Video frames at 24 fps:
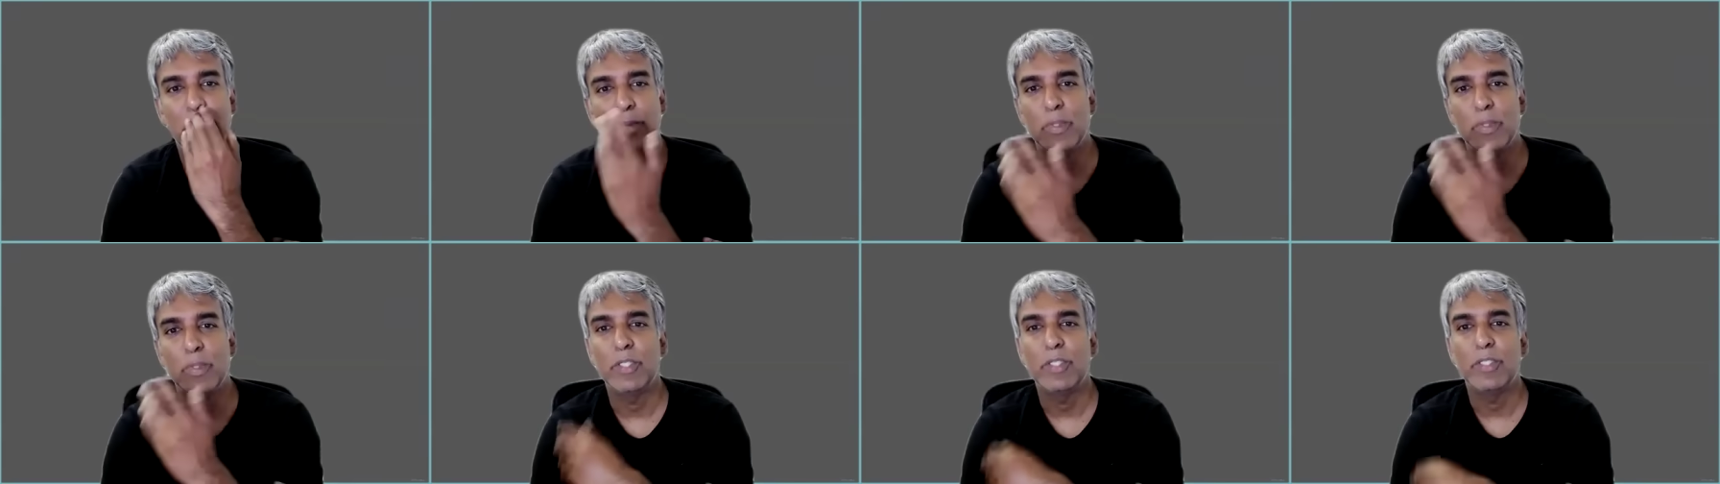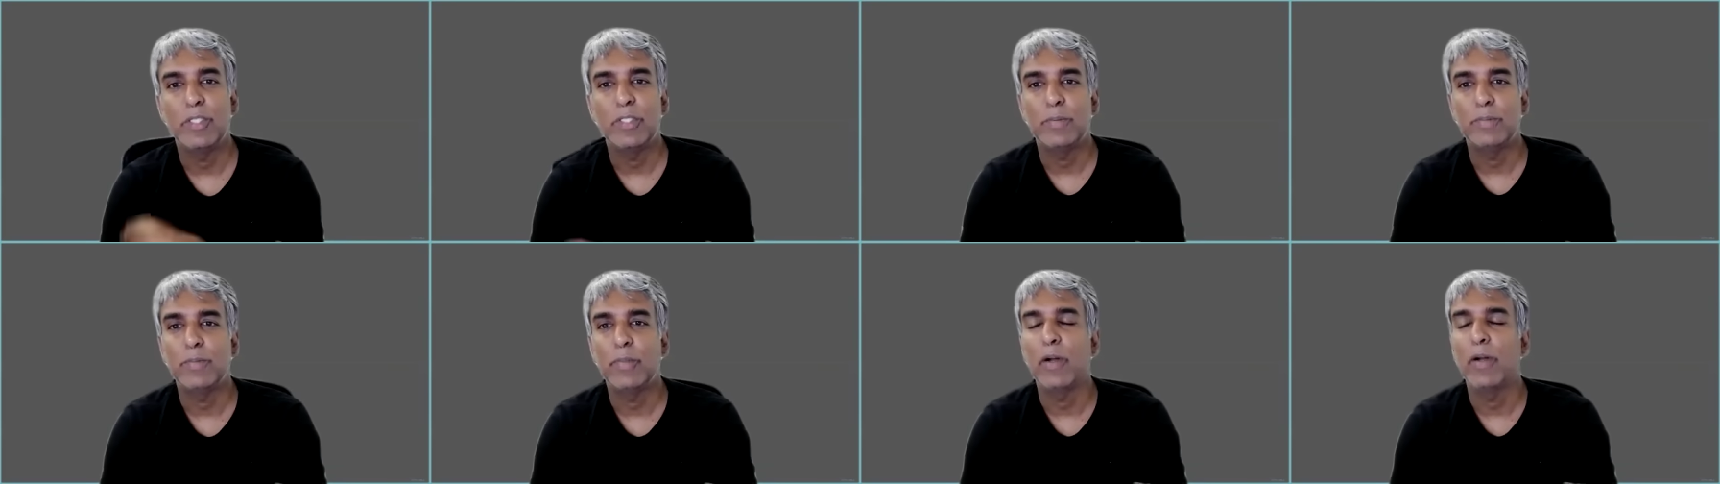which
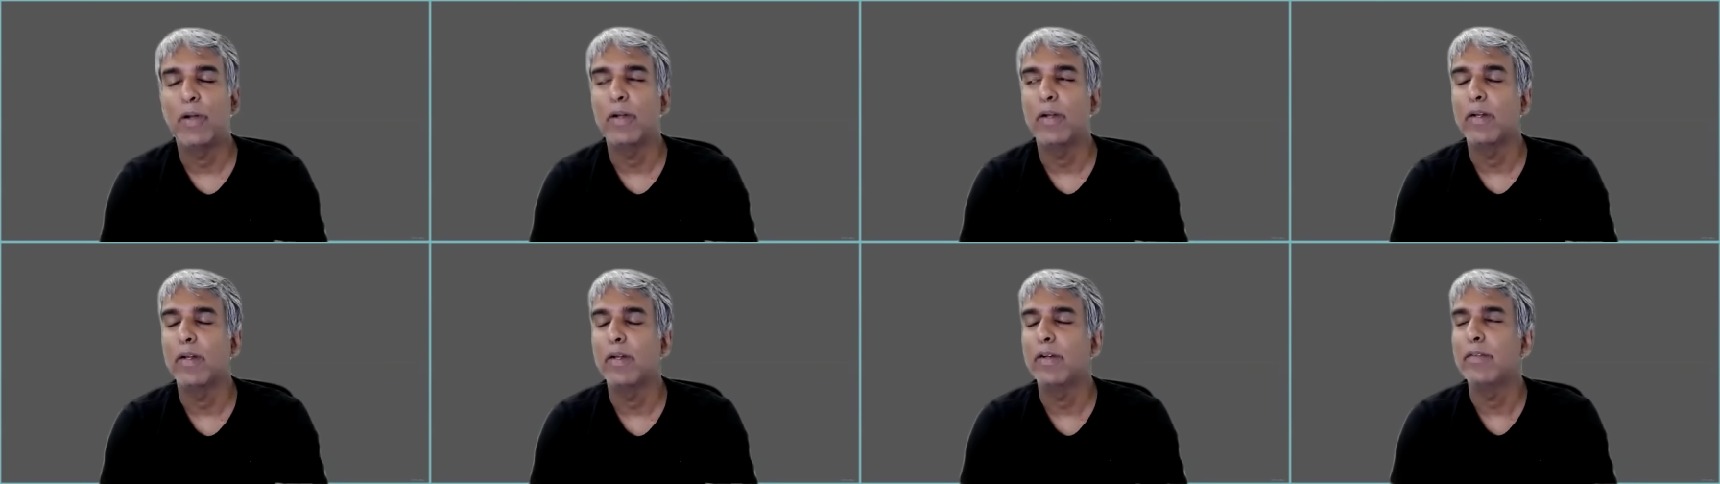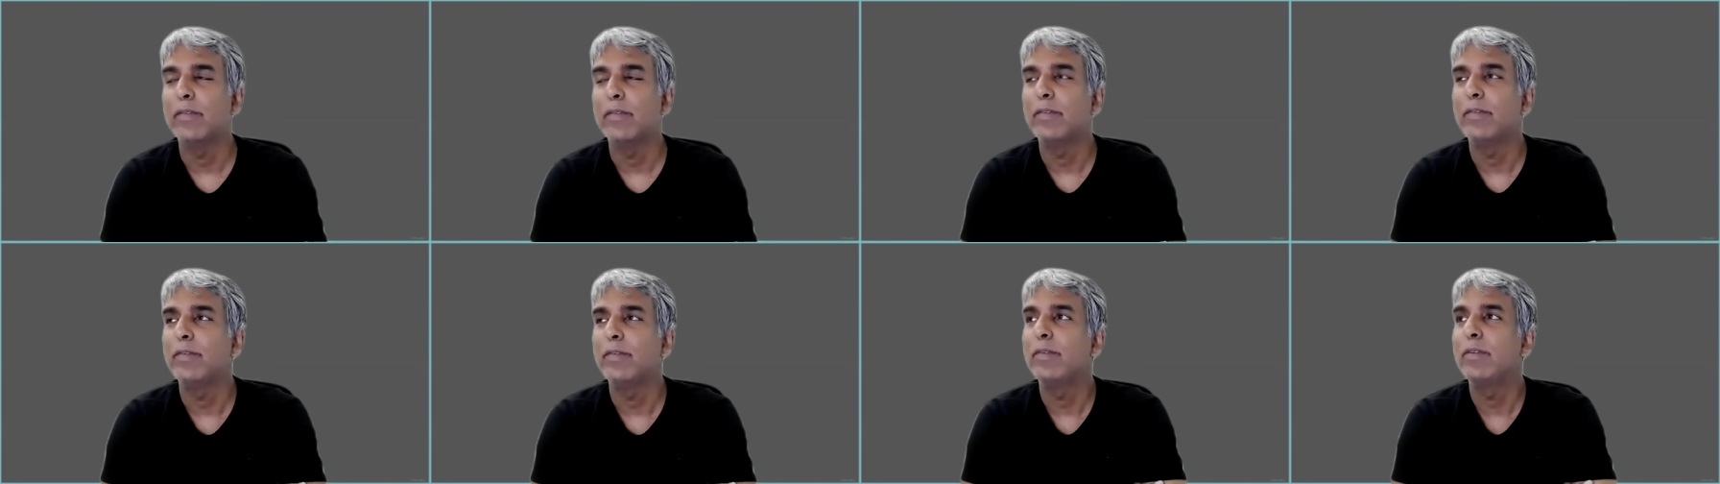is part
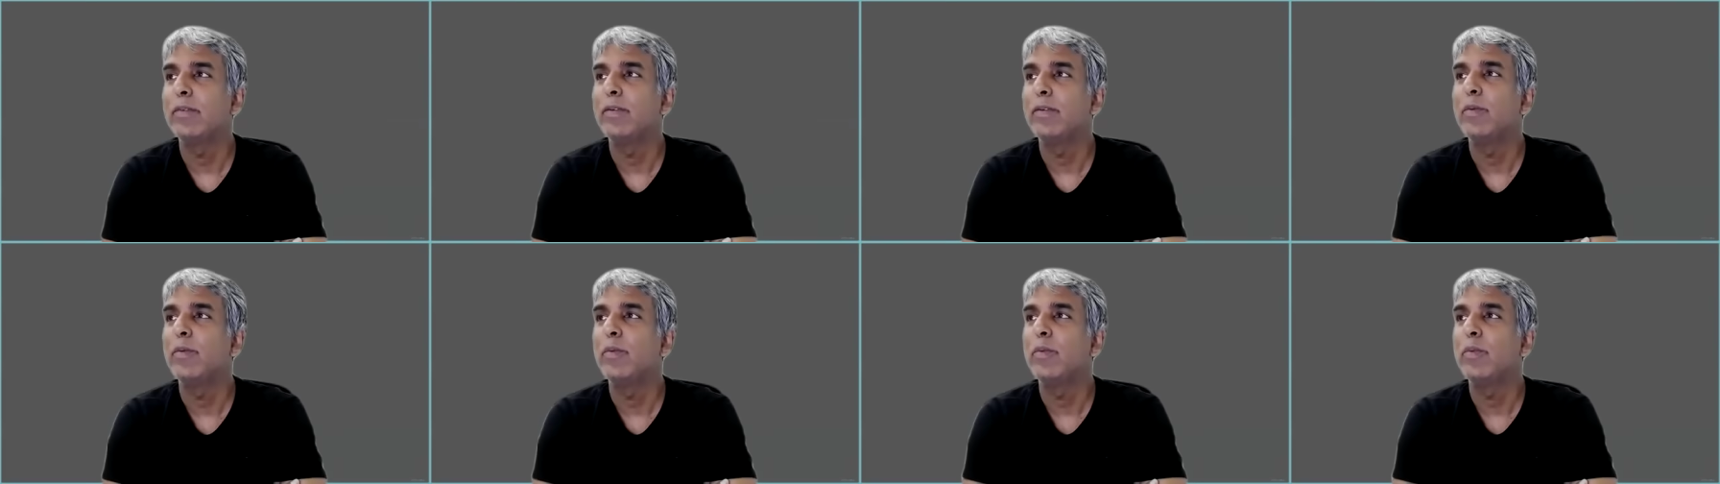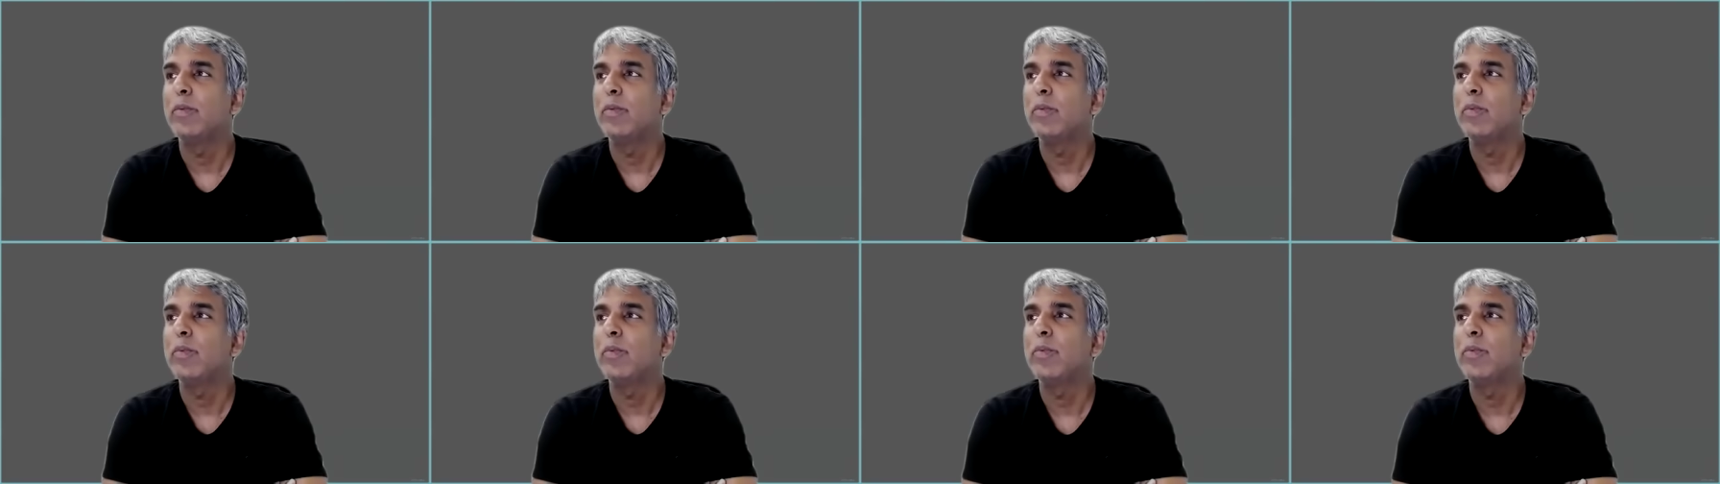of
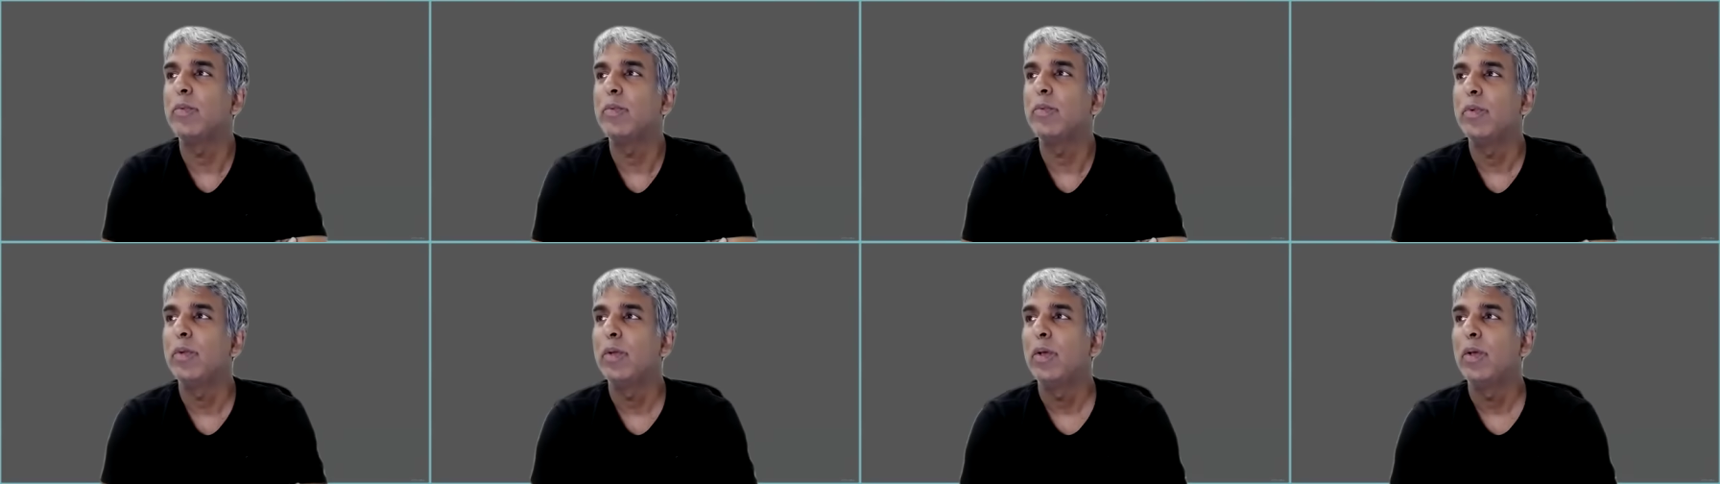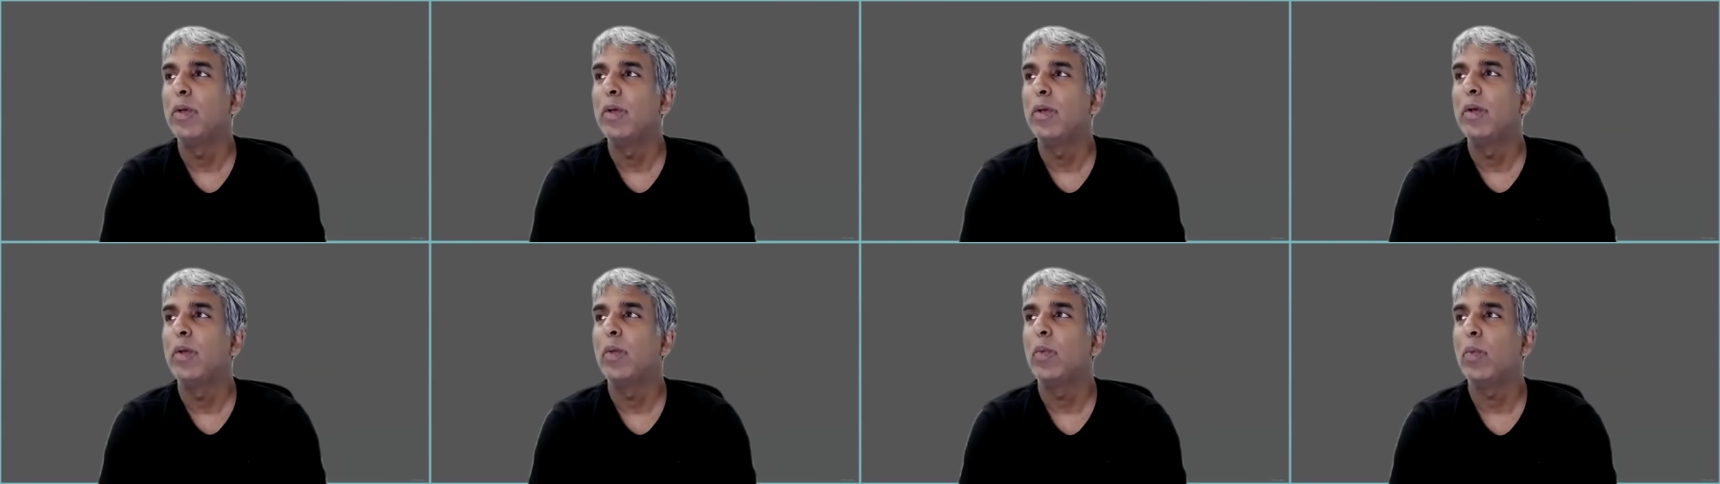
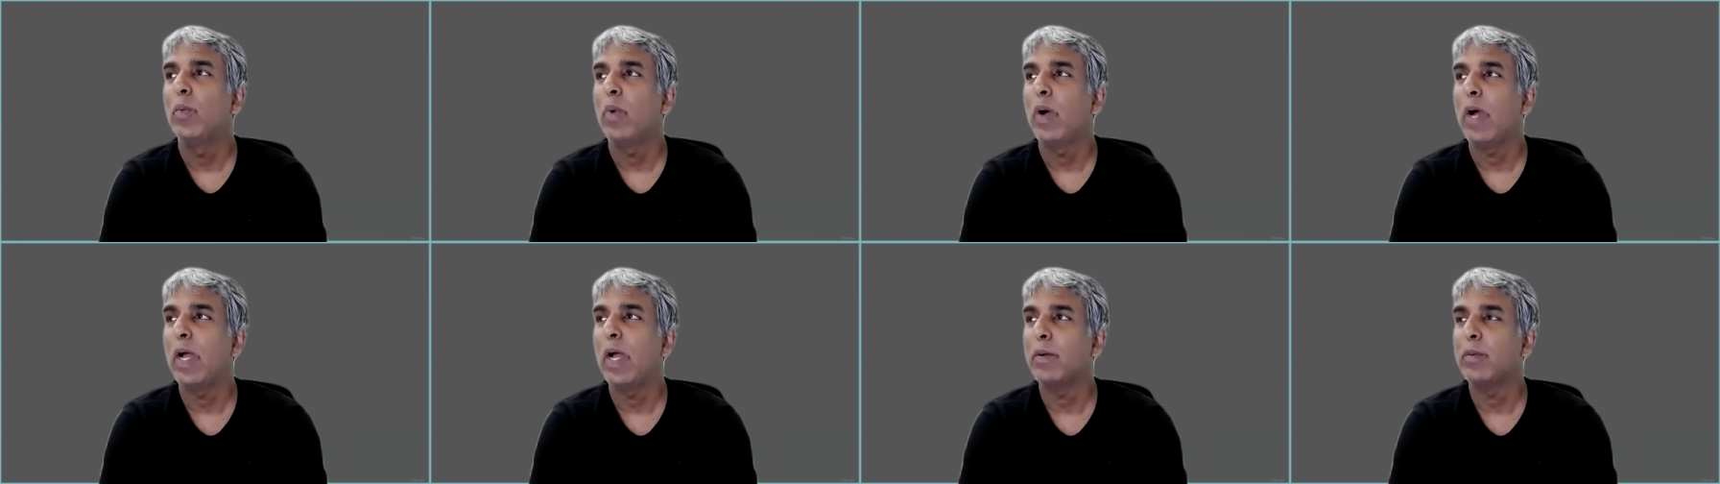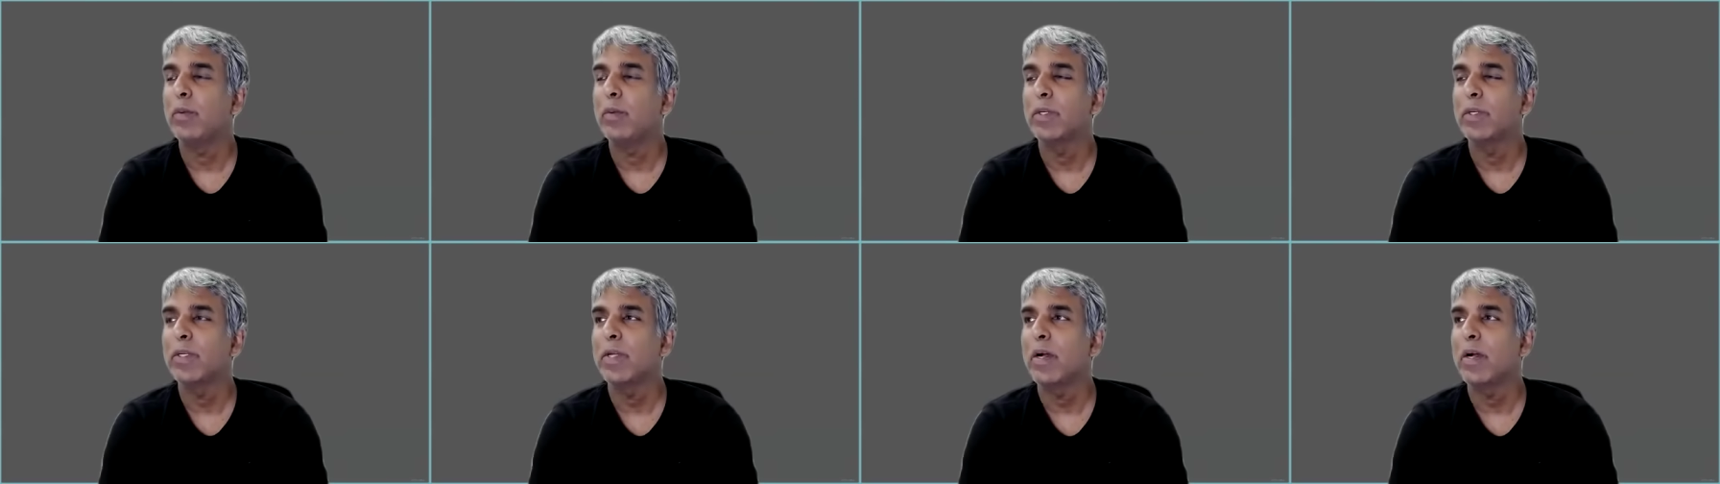why we're